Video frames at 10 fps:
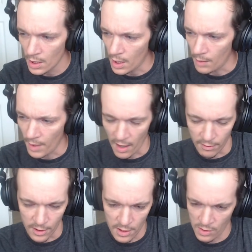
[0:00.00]
I'm gonna have a
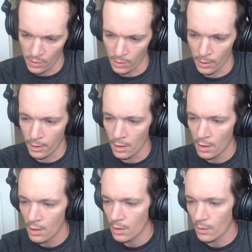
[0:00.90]
Discord.
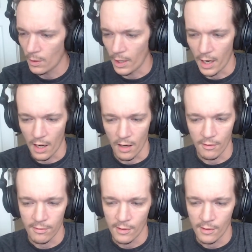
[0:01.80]
We're gonna have.